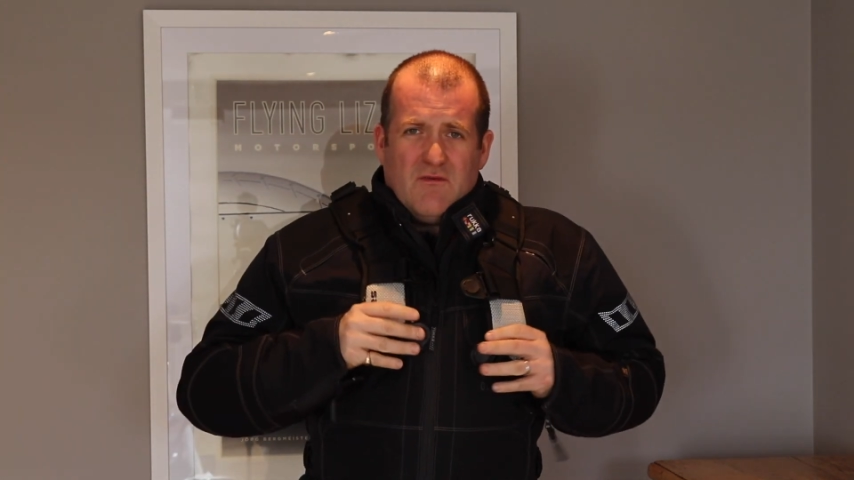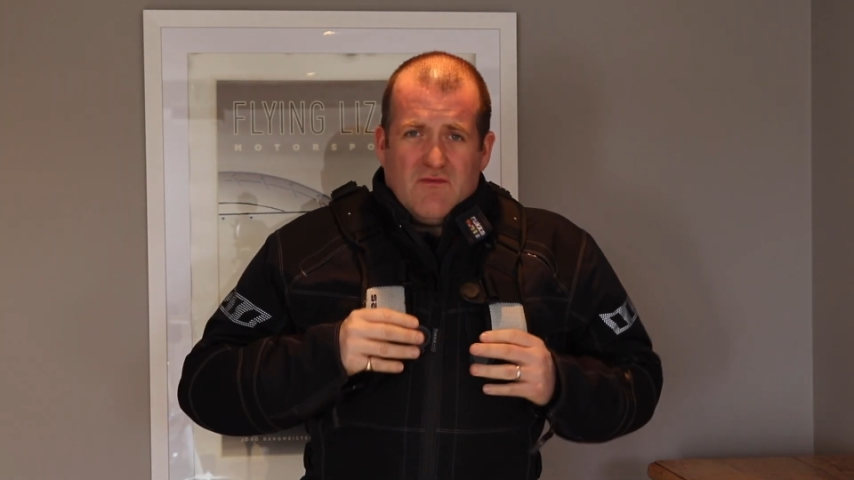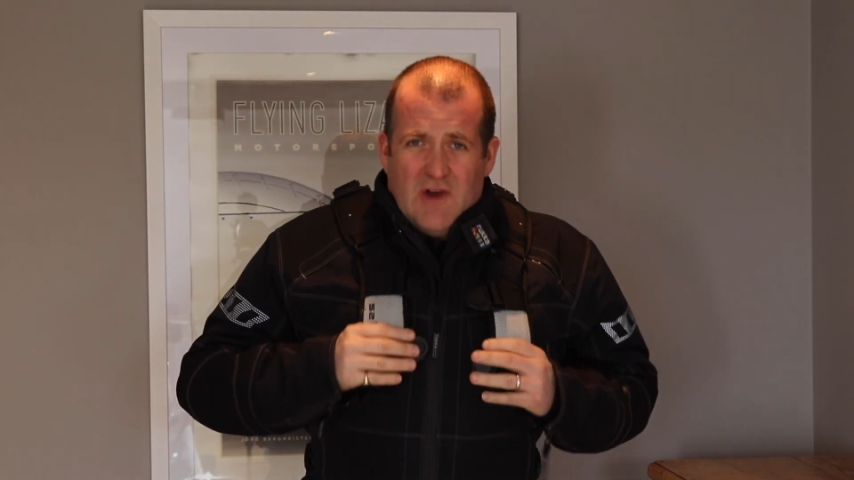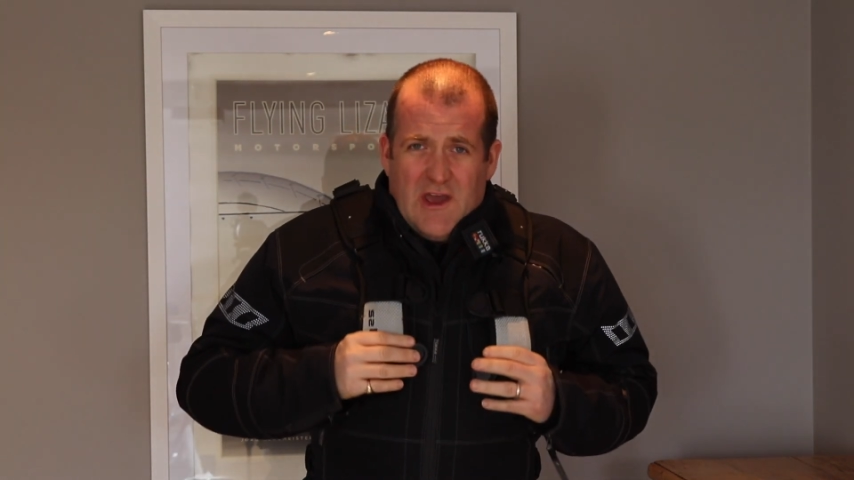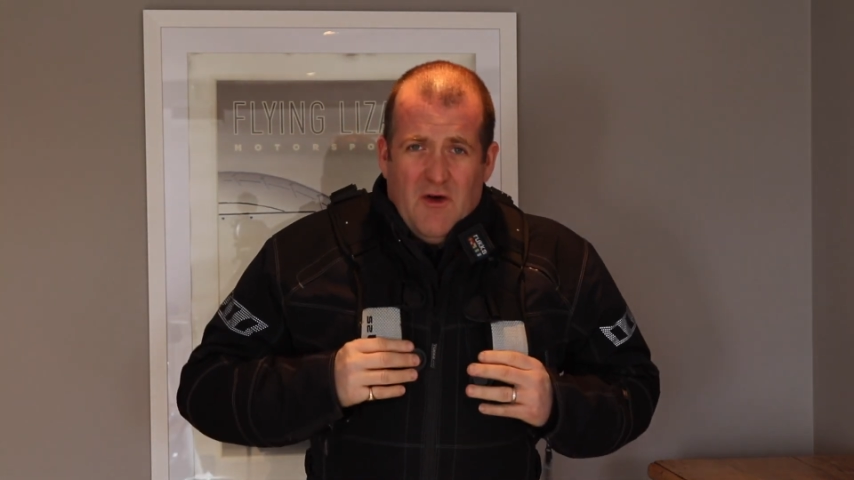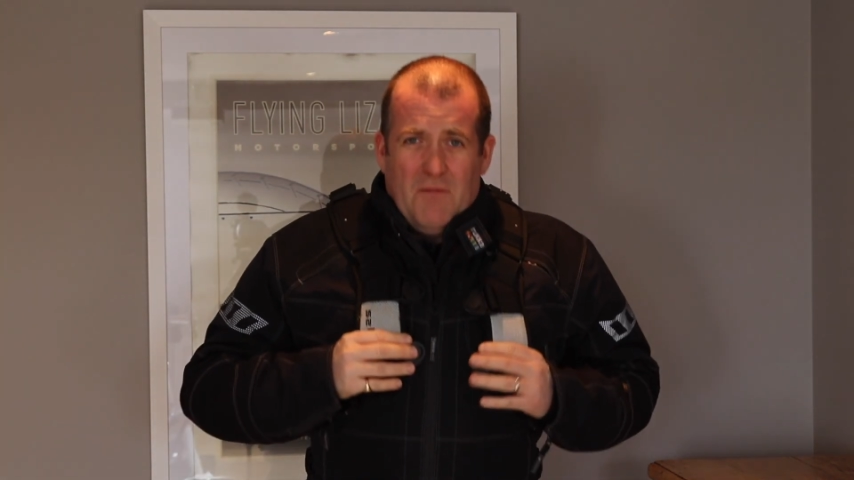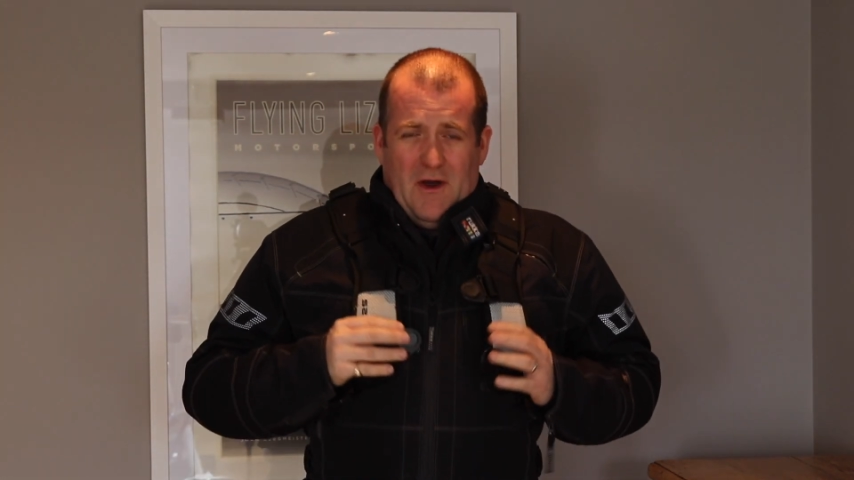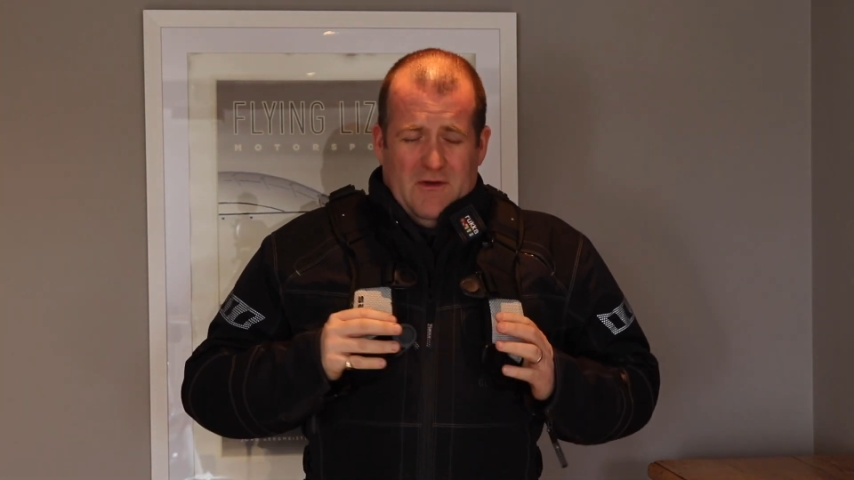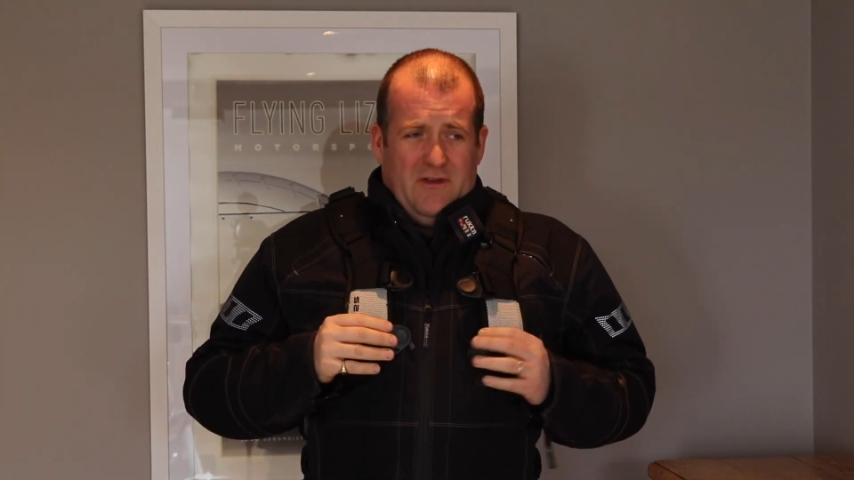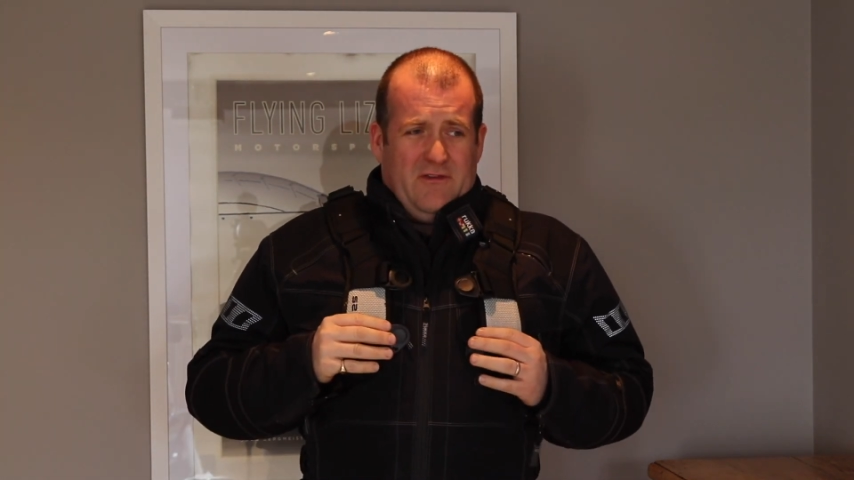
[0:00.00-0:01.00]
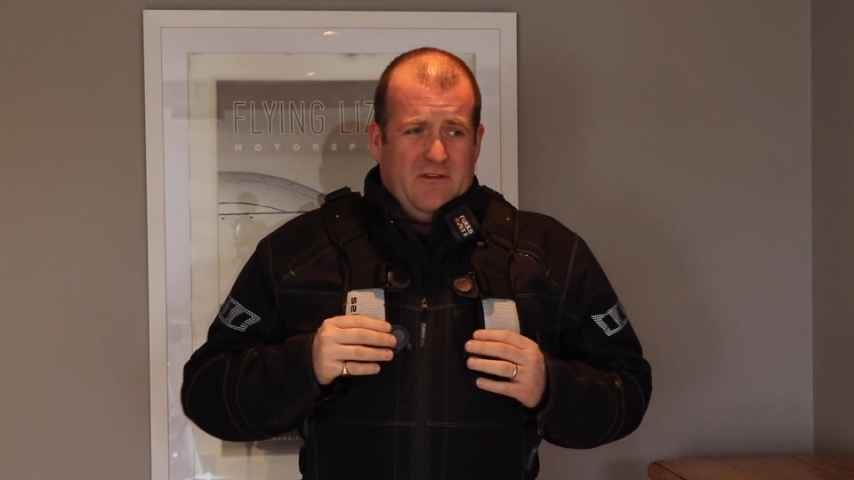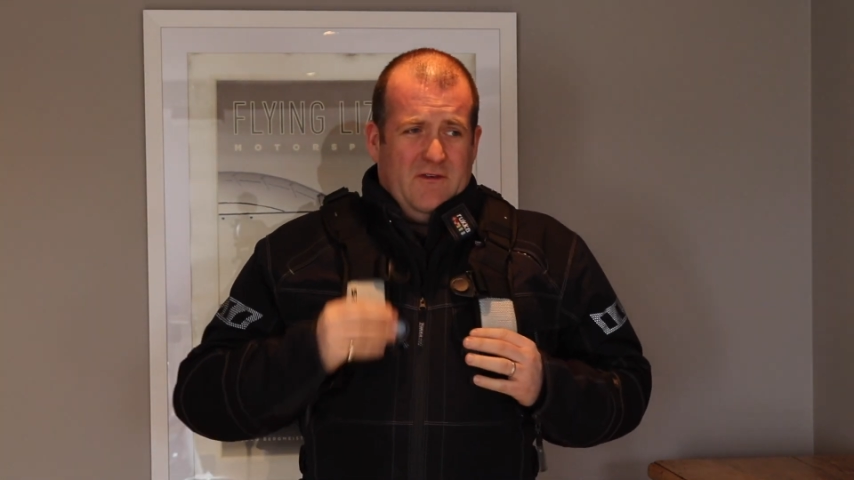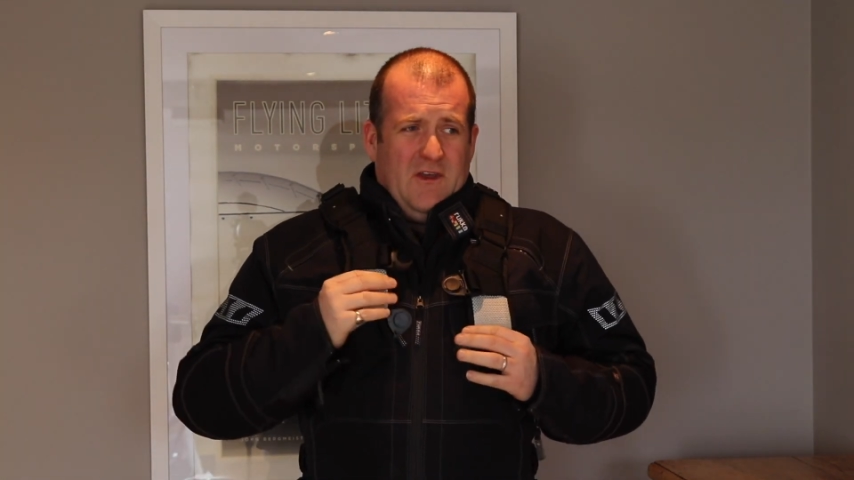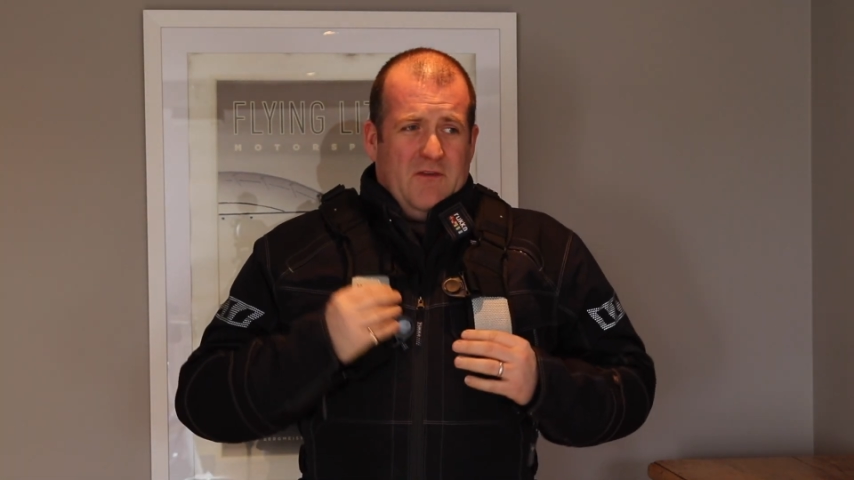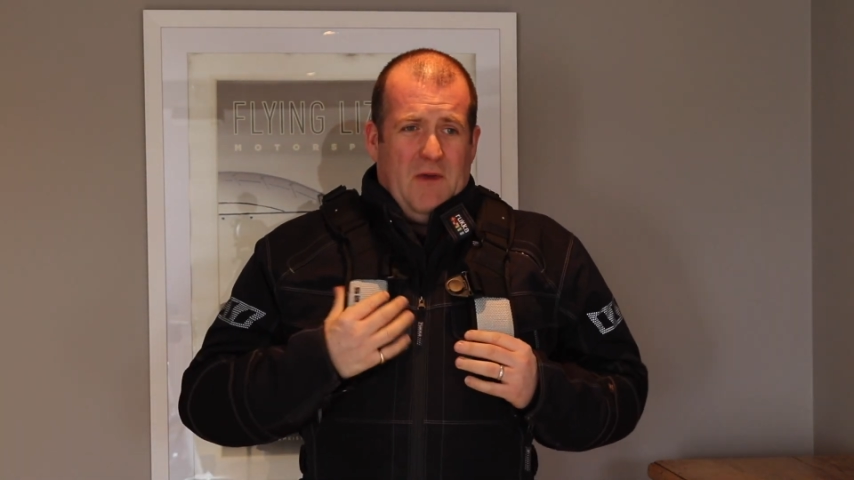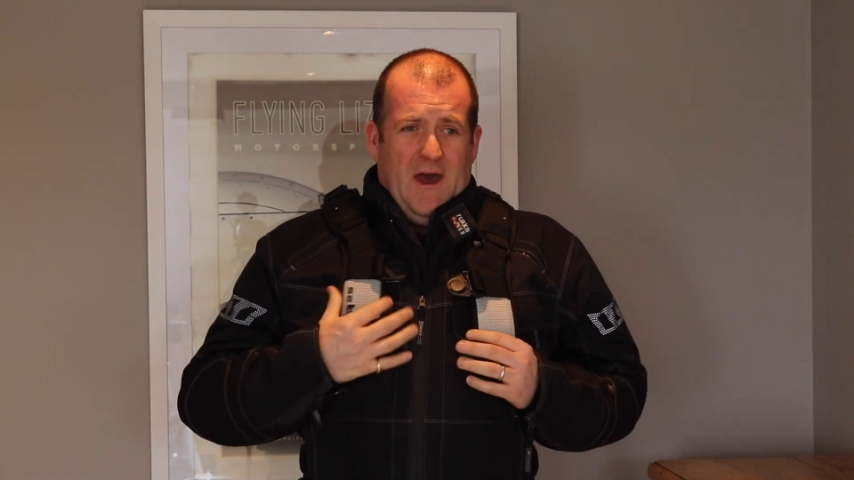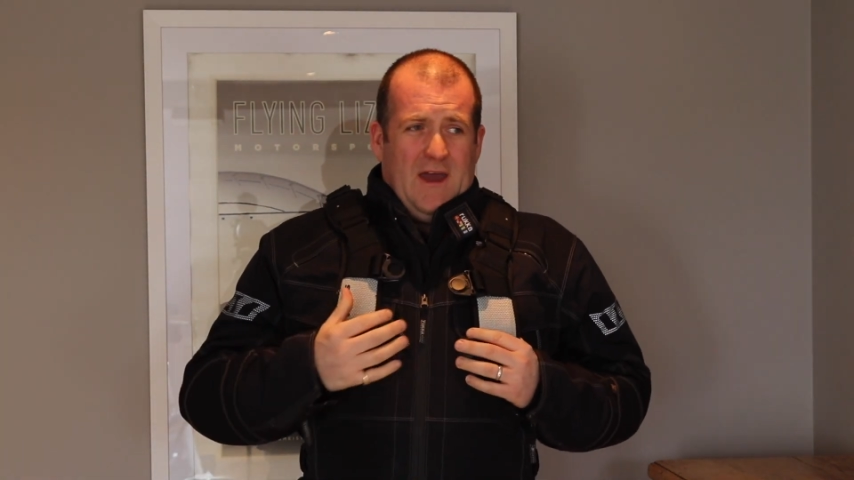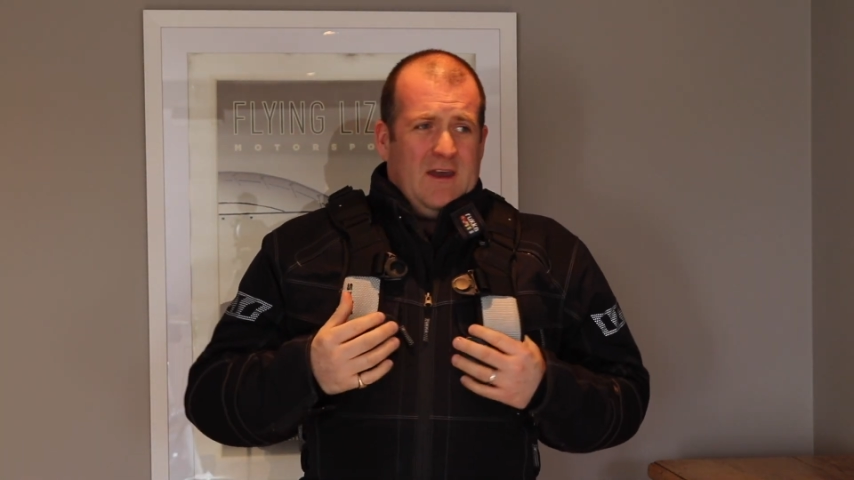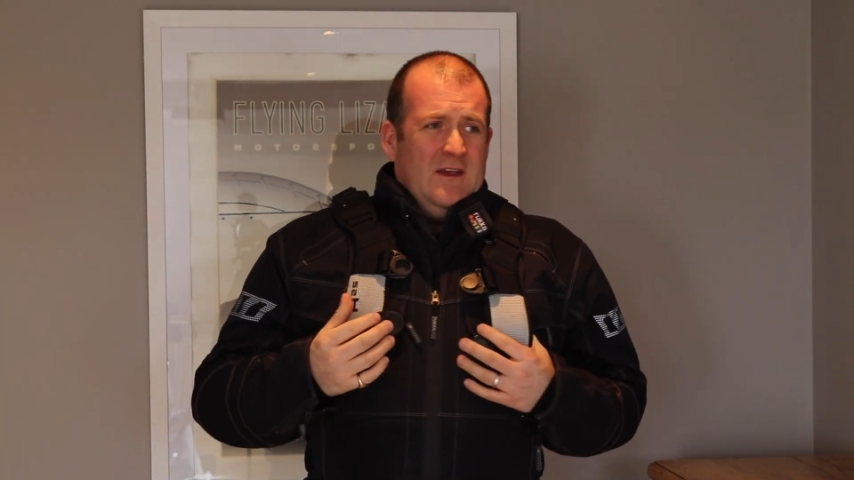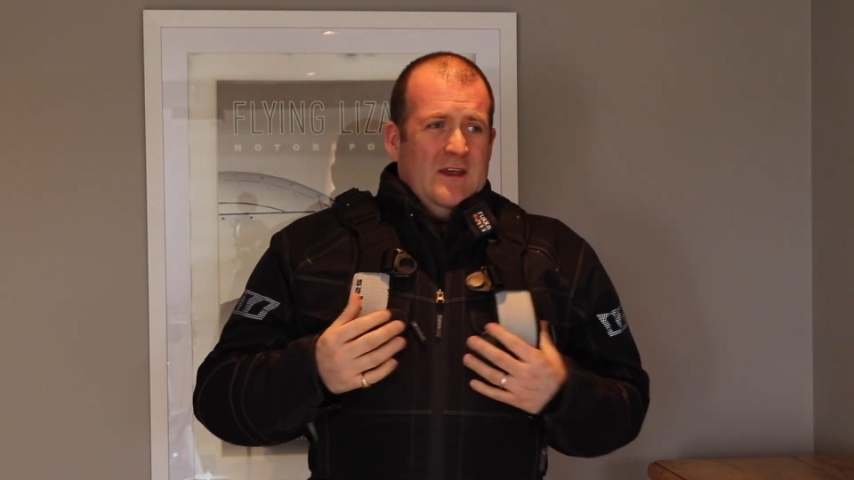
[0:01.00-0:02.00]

real bonuses of this bag.